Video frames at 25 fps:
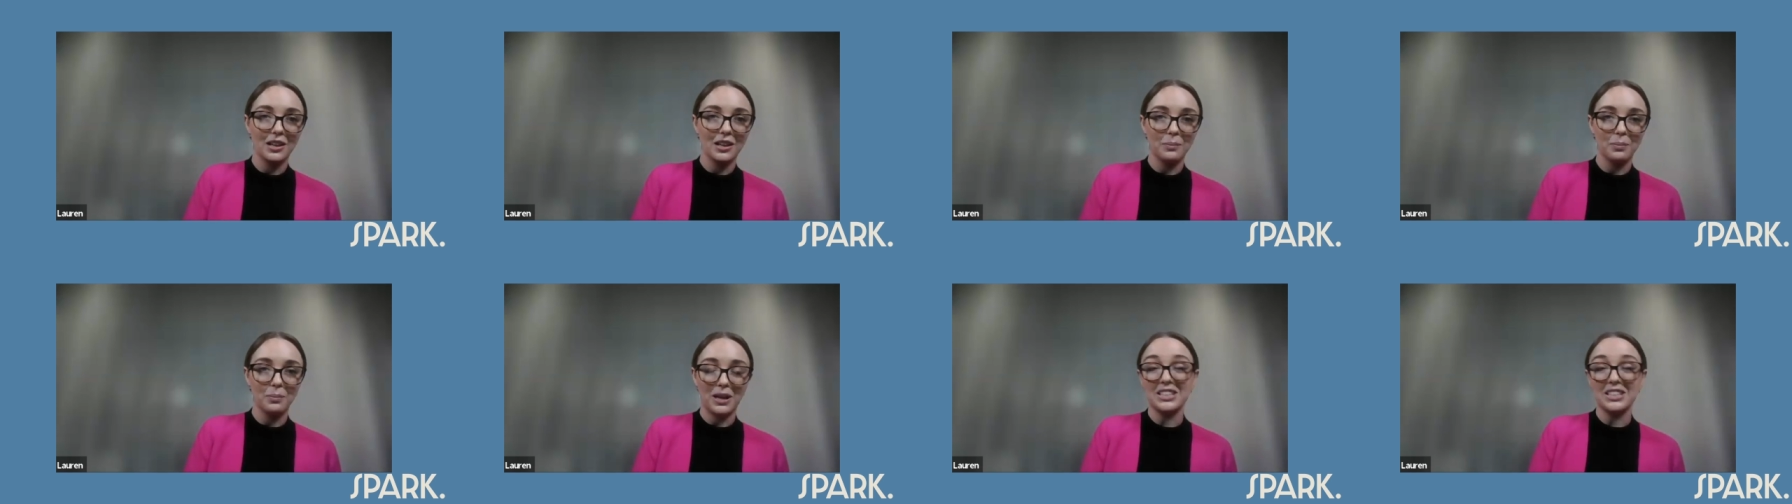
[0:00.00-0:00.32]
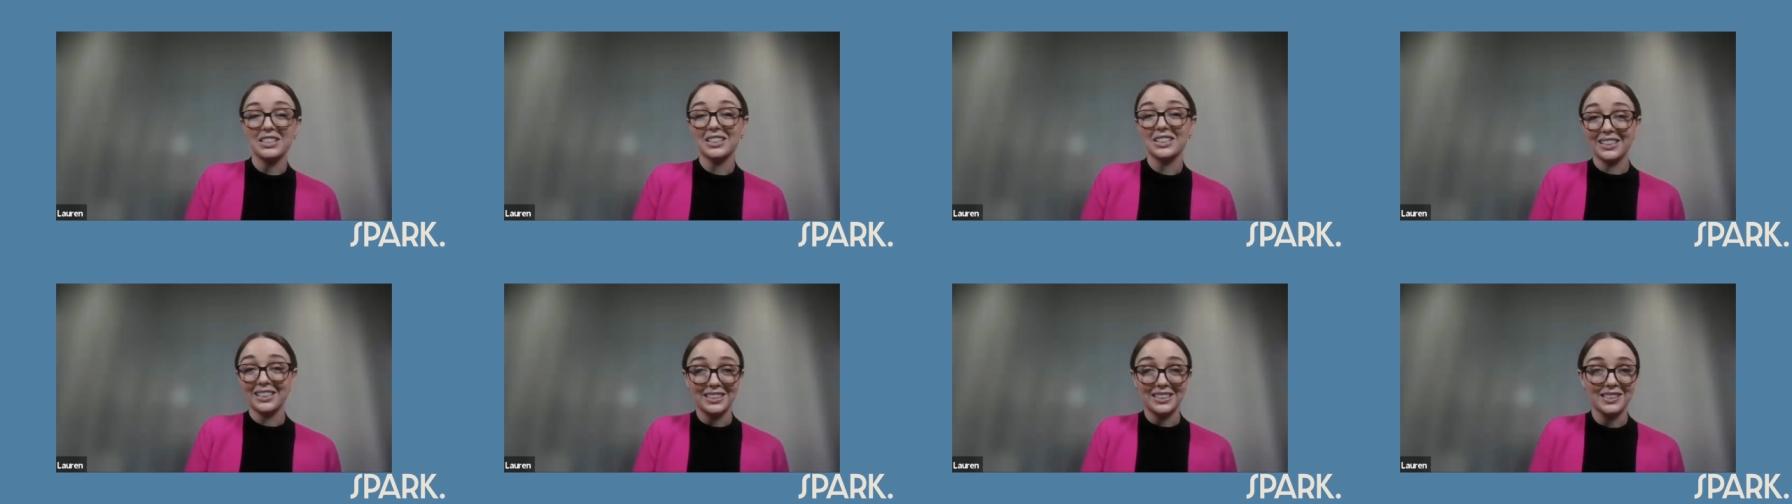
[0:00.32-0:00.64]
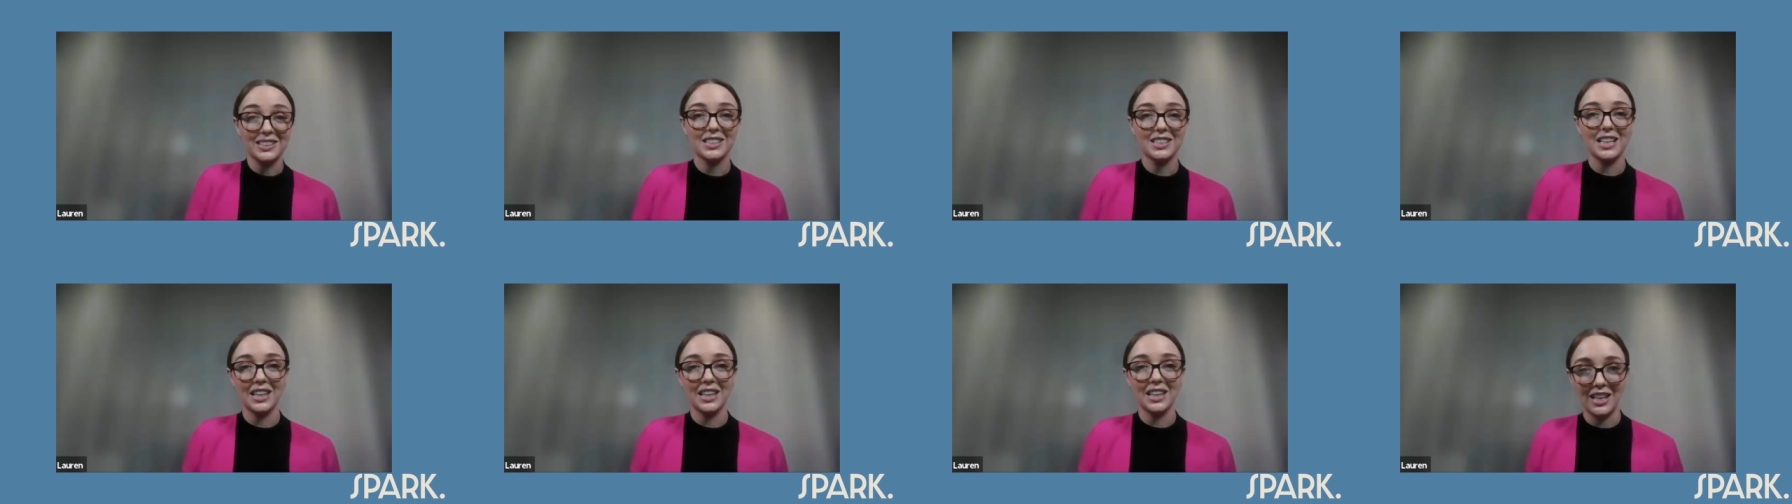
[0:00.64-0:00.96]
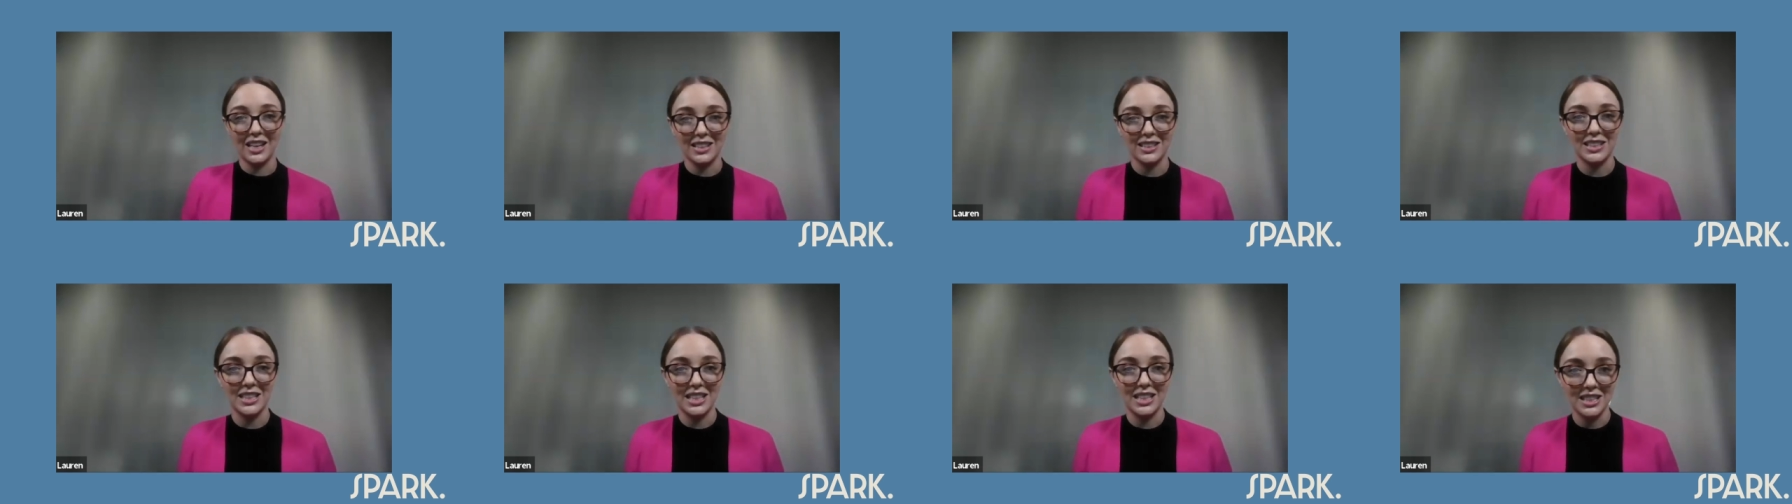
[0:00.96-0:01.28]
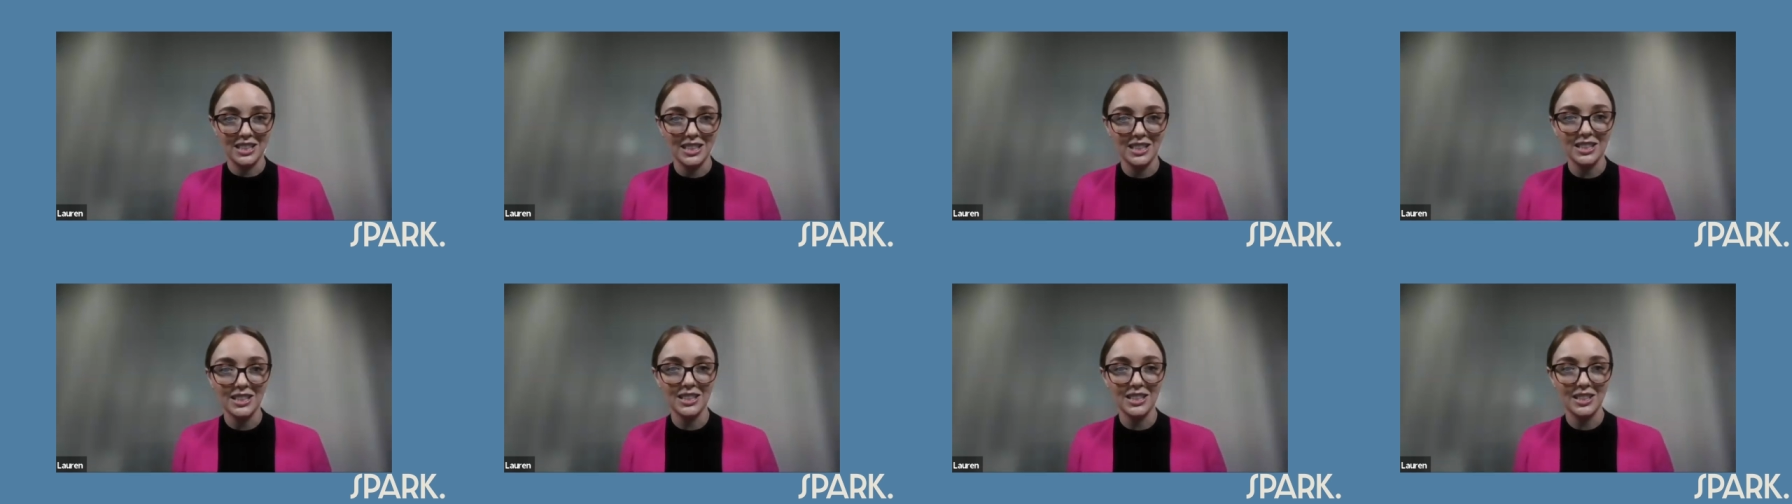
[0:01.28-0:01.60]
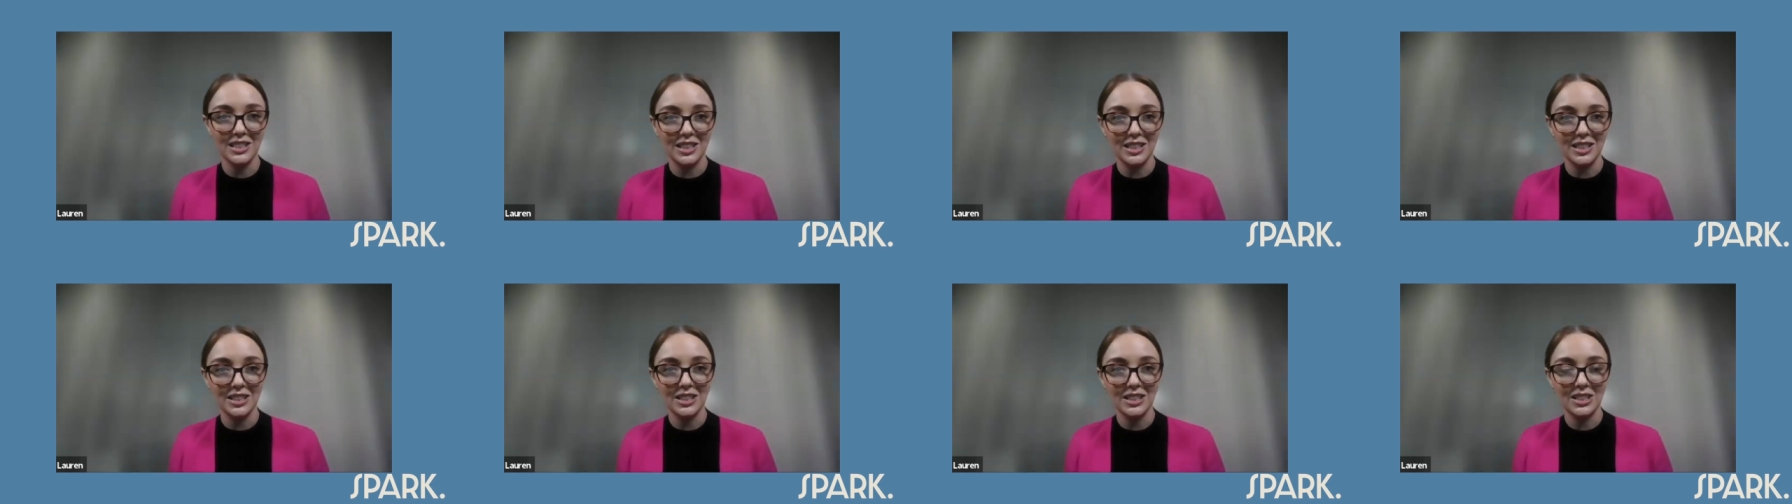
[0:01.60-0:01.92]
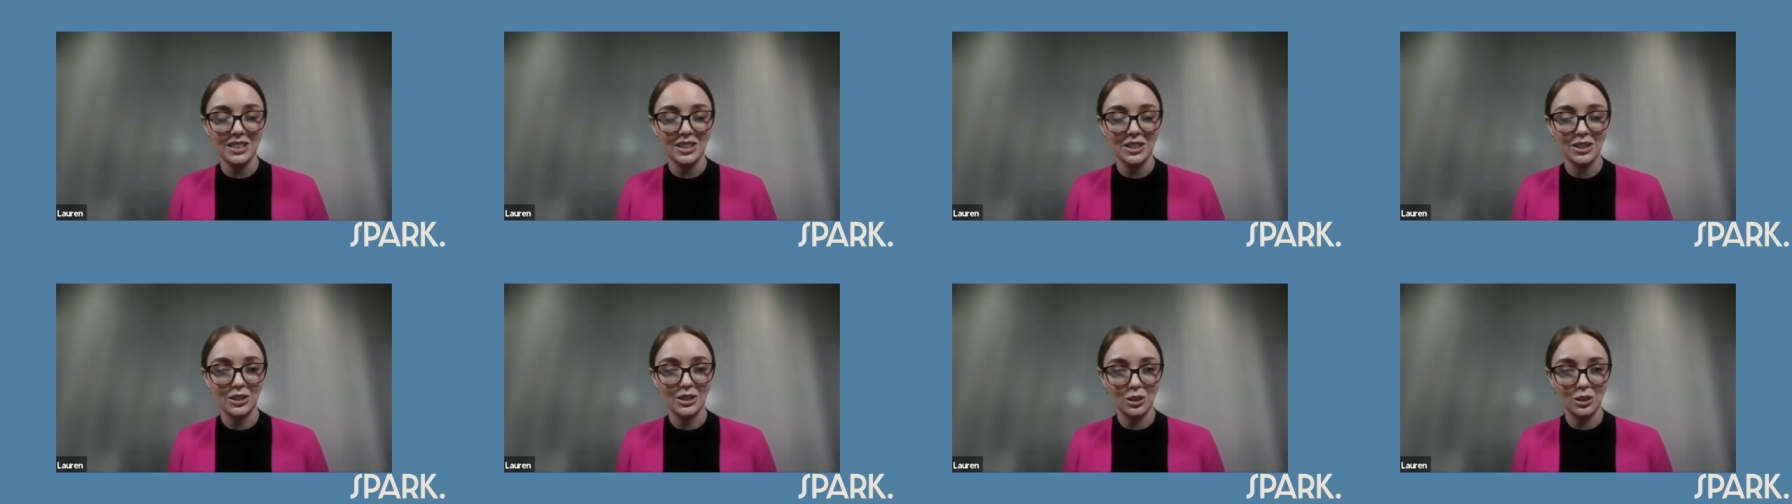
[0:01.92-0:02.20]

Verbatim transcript: basically sent that cease and desist